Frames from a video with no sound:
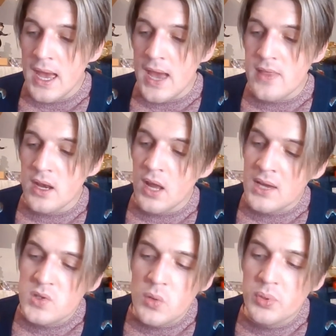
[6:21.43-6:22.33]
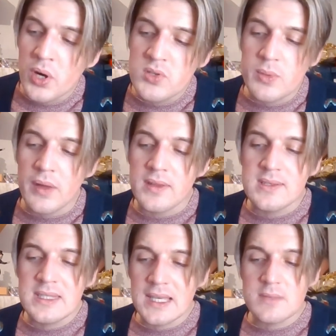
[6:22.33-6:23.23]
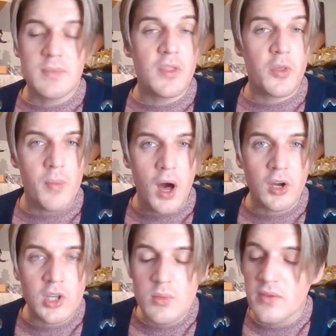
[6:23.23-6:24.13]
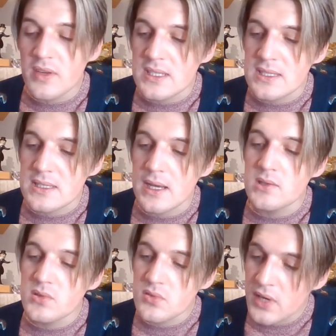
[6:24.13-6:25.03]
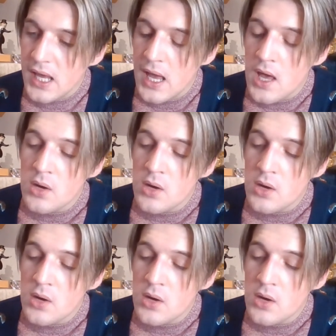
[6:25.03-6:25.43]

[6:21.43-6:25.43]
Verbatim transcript: And then as you approach about the six month mark, you move into stage three.